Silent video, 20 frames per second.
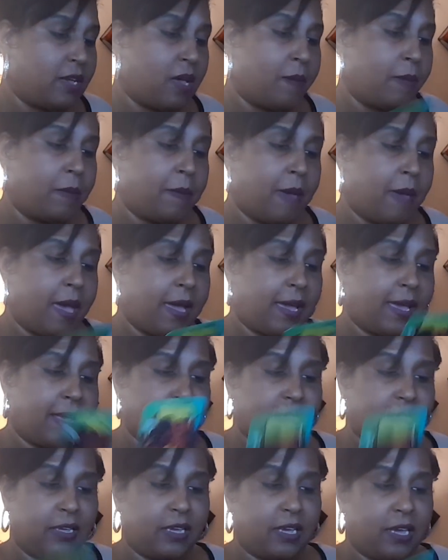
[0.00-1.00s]
back as
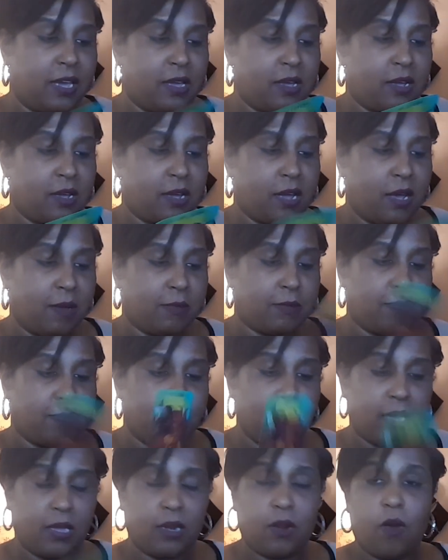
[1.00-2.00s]
the King of Cups,
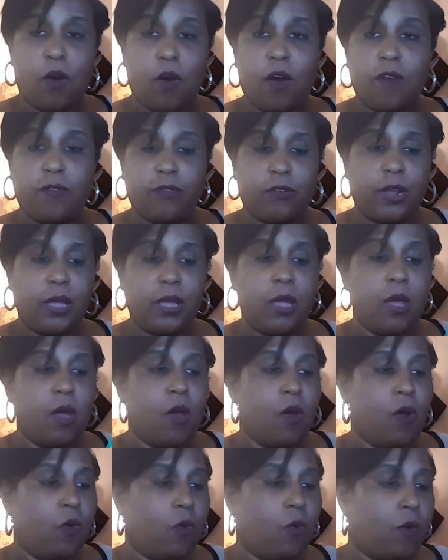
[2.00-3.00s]
making an offering,
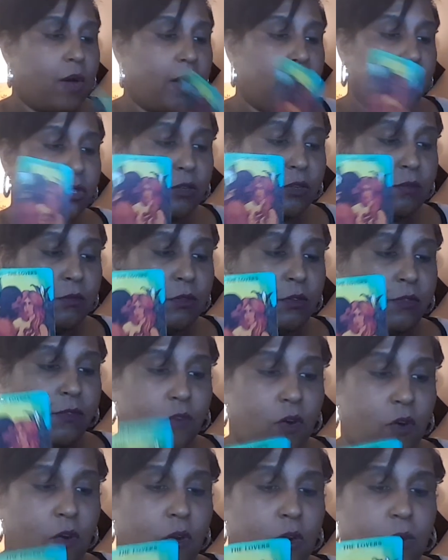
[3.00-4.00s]
wanting to move
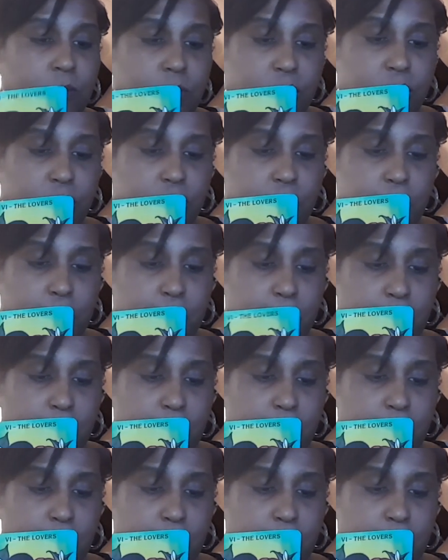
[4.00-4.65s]
forward with you.